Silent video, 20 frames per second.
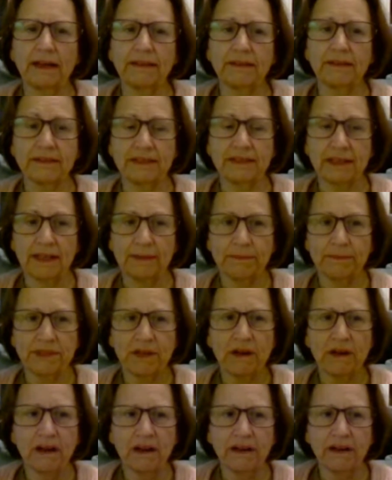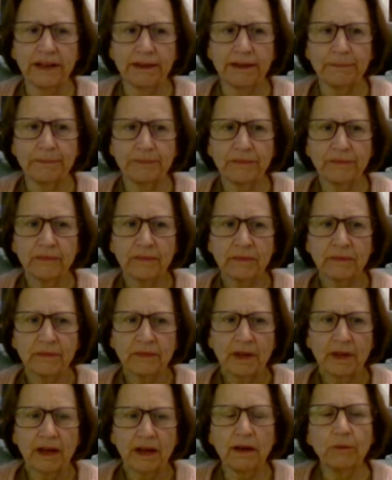the same time,
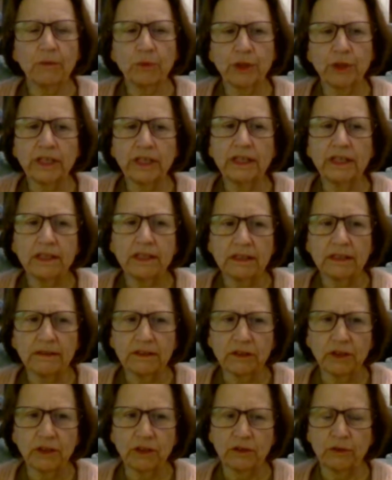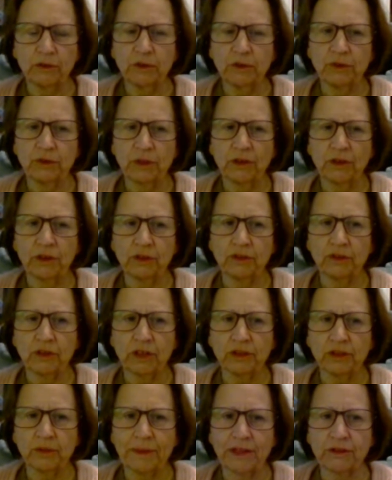I want to get, you know, you
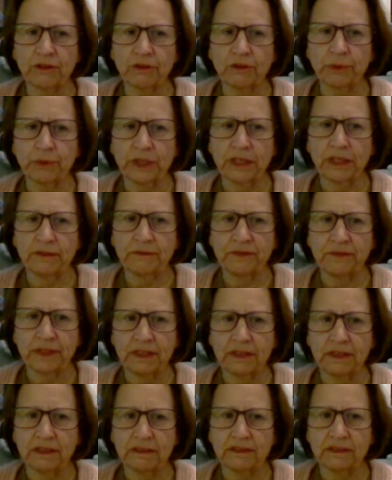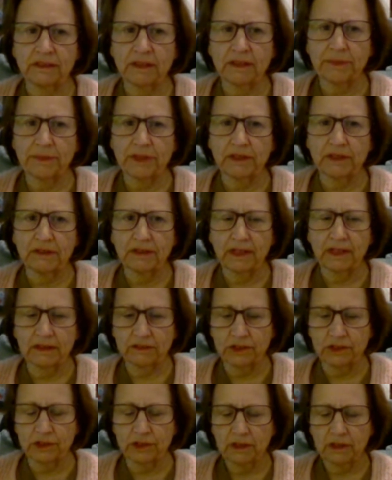talked about grief is something
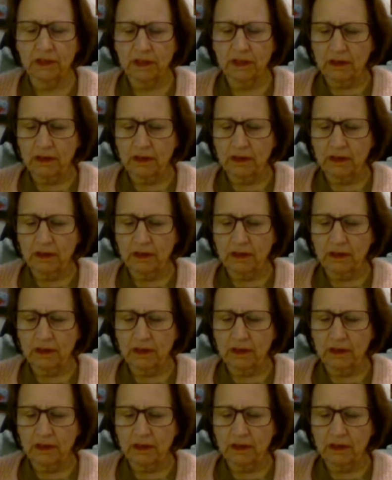that's